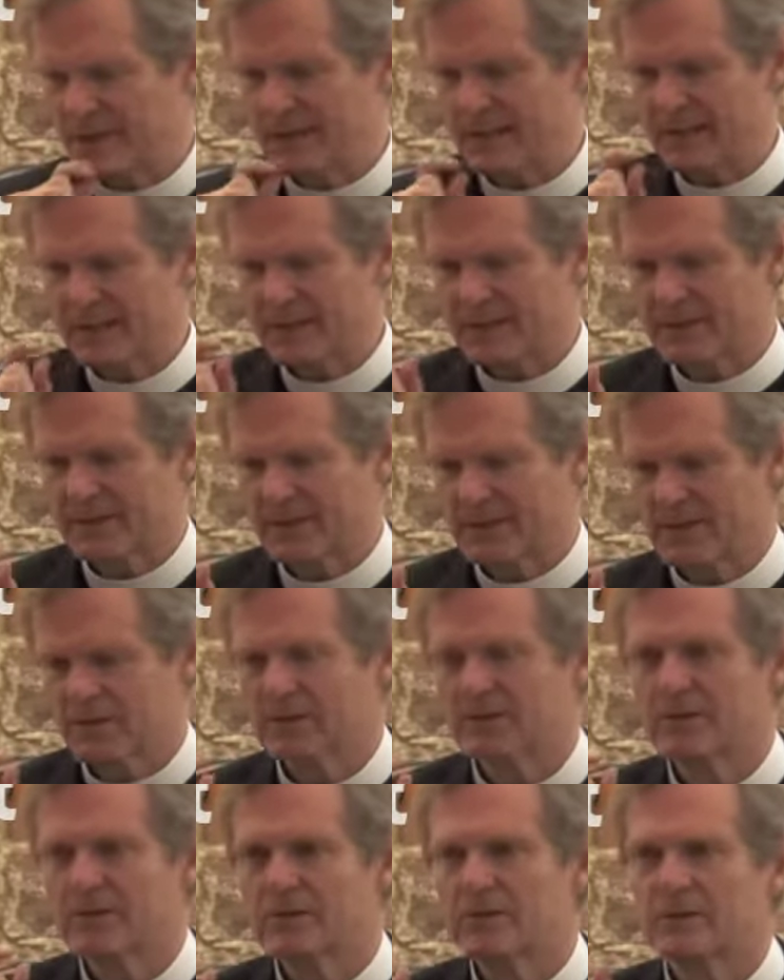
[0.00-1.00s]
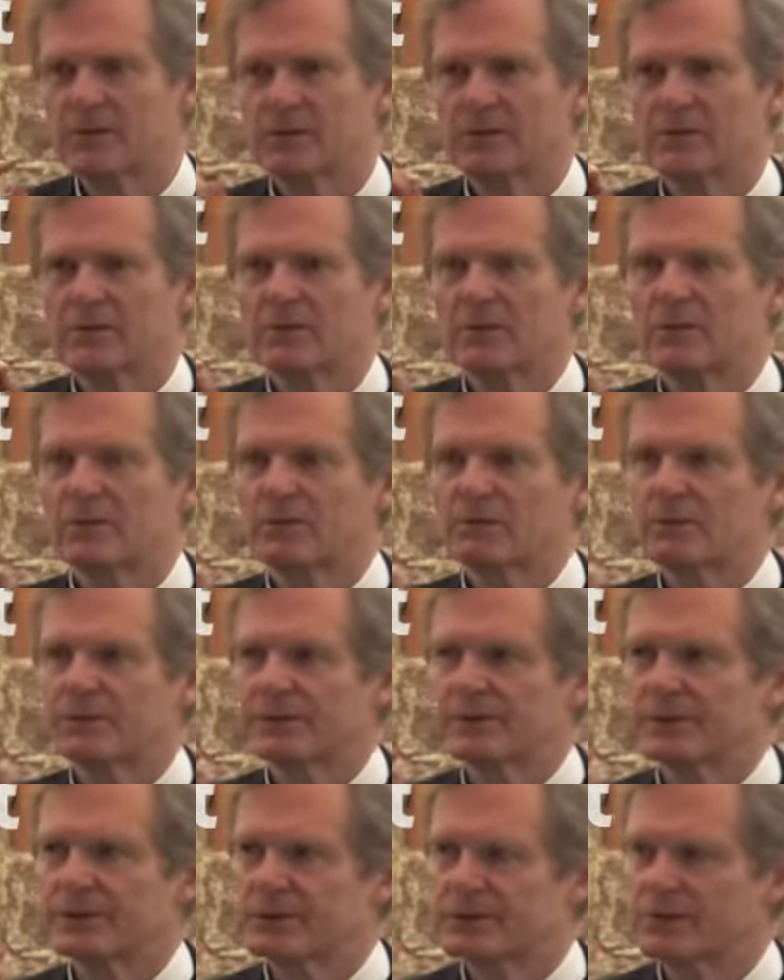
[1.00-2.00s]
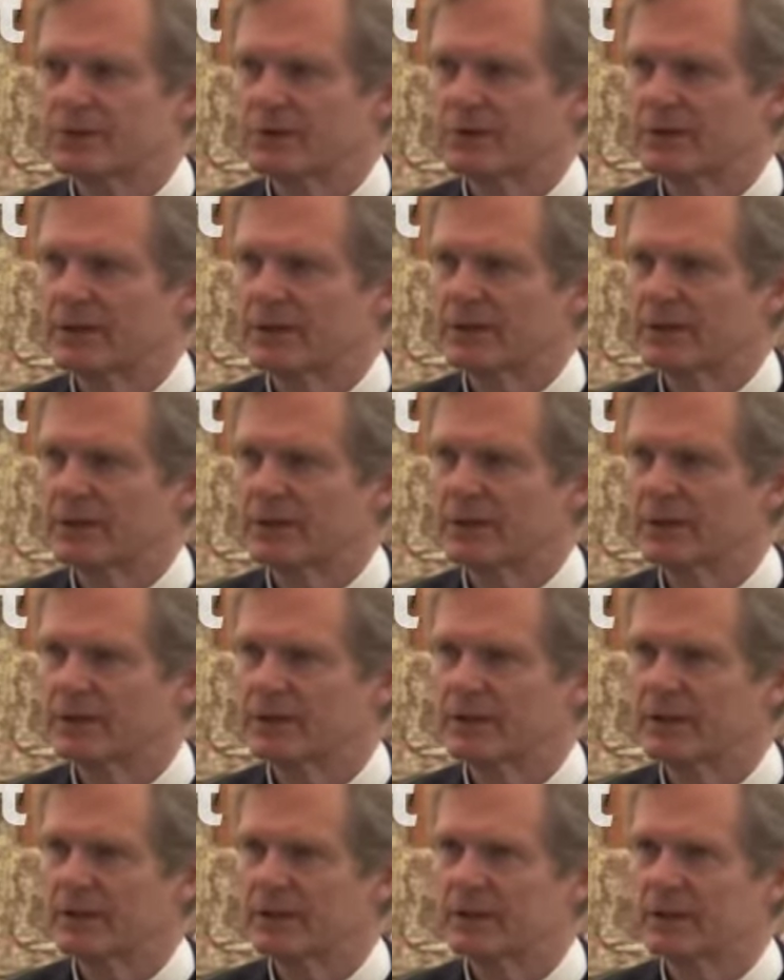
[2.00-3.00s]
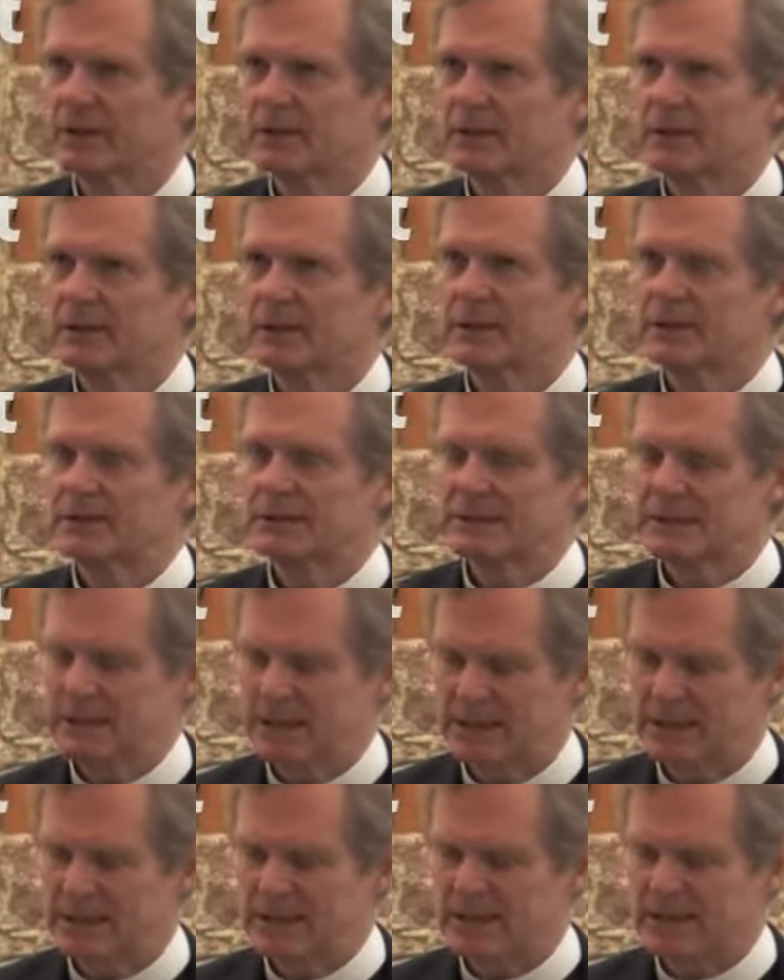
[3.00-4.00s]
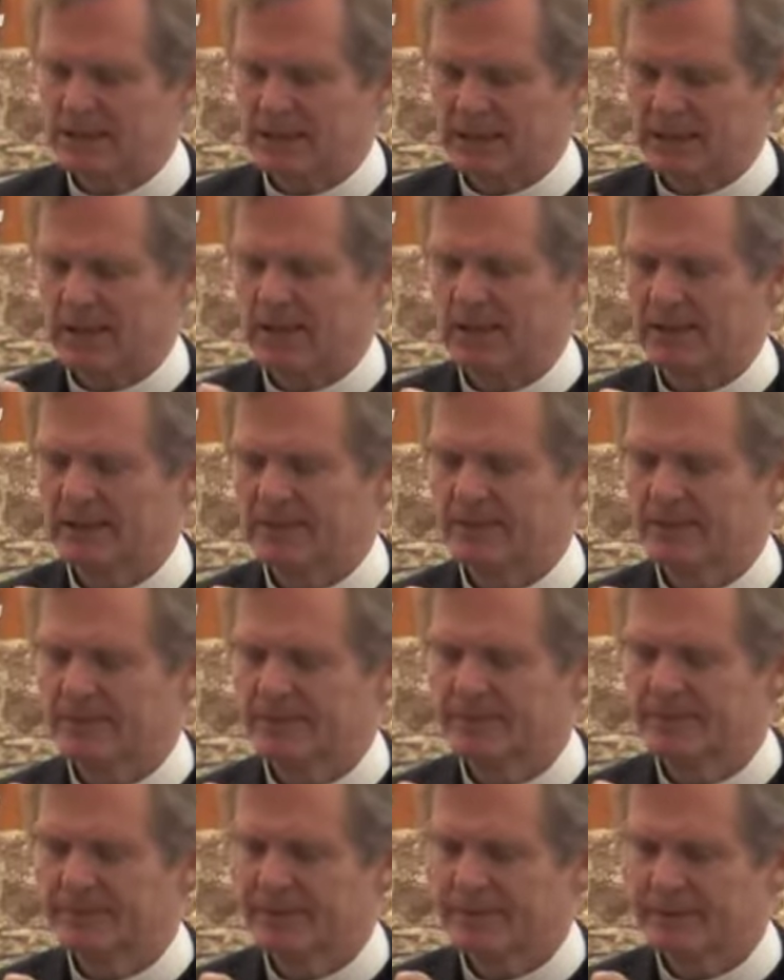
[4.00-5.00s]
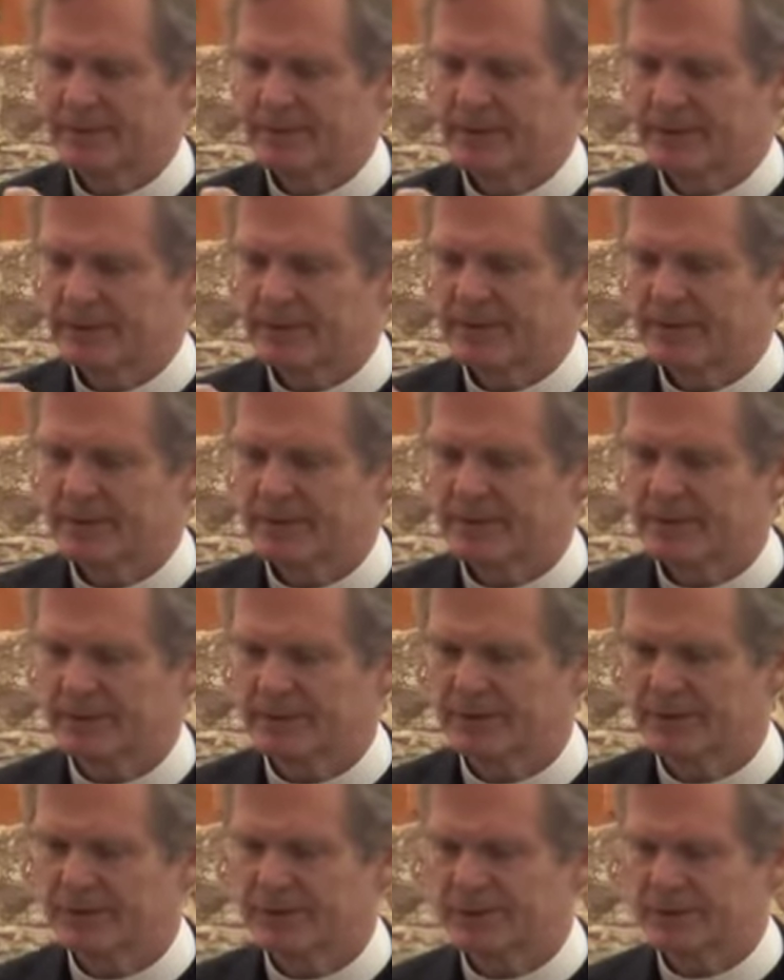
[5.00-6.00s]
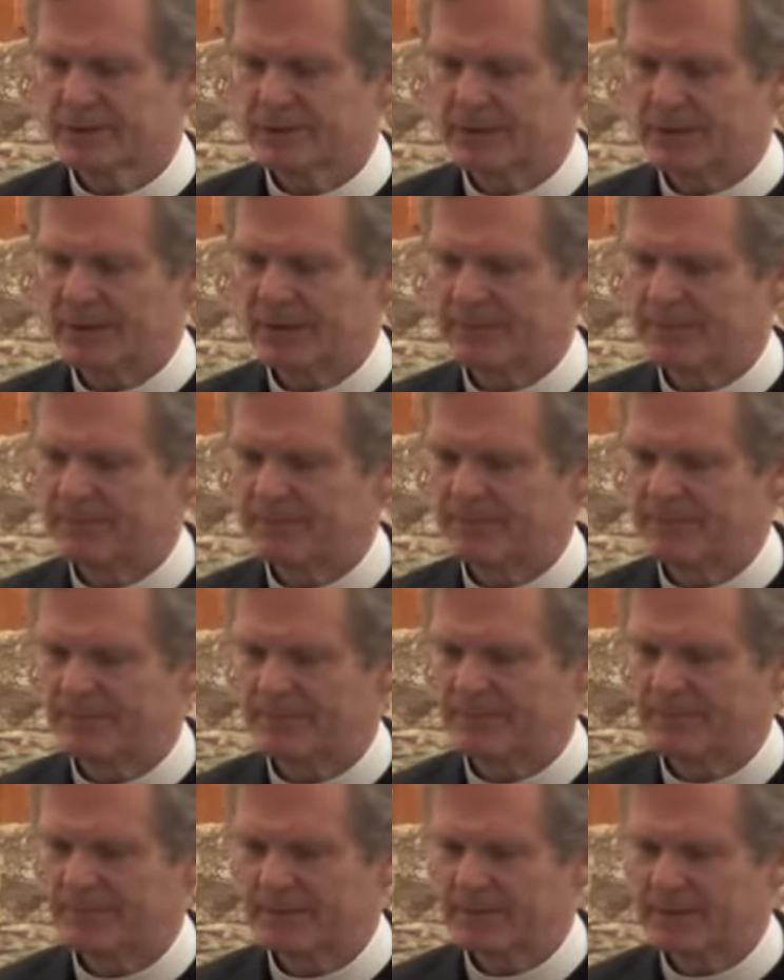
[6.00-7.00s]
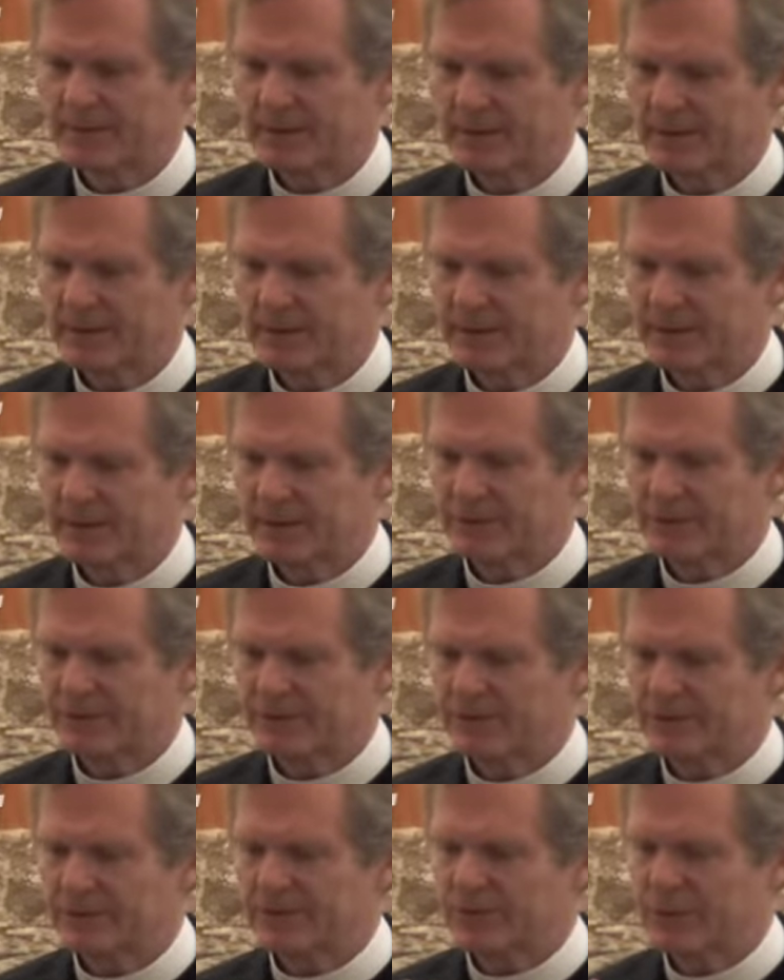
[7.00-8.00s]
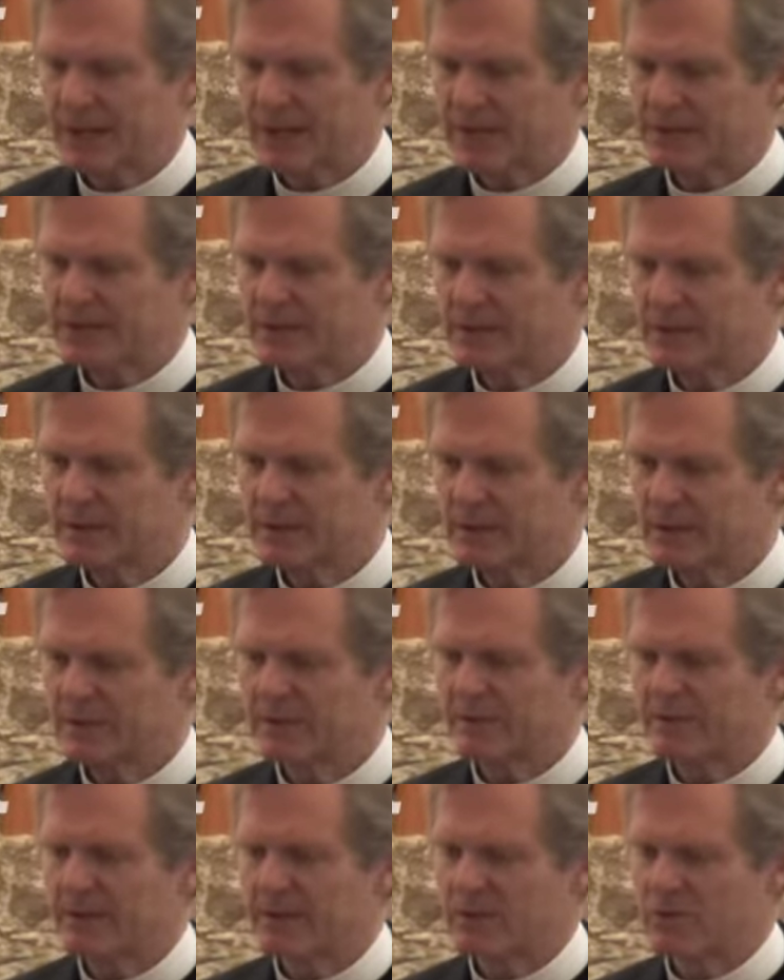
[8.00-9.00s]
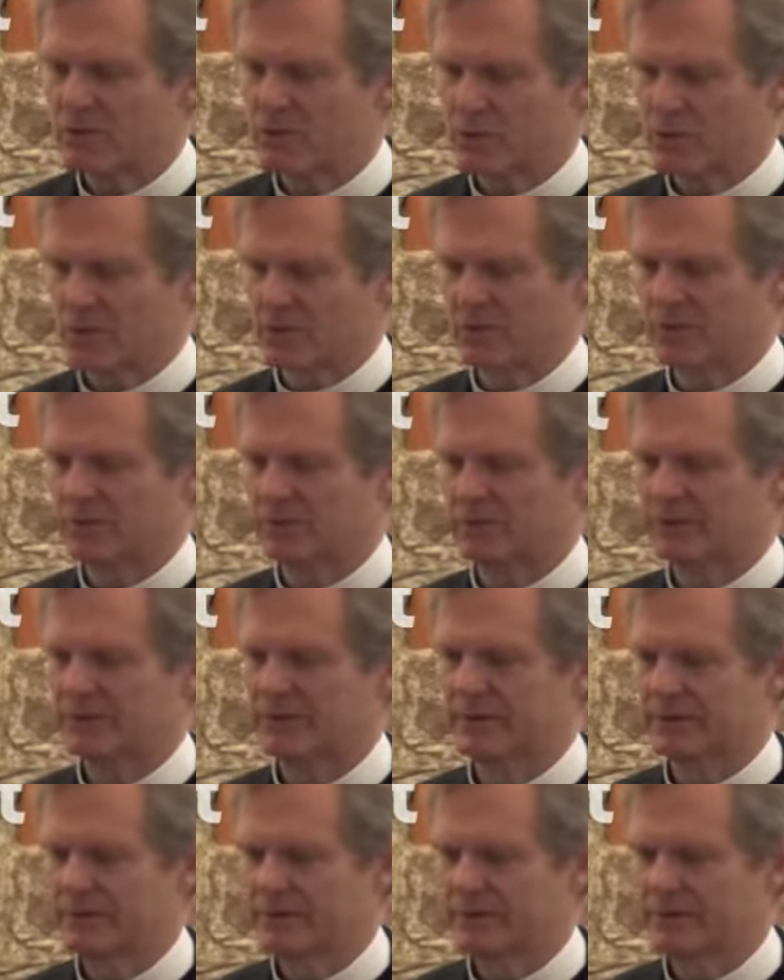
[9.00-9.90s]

I think what the story is getting at is that the tragedy of our world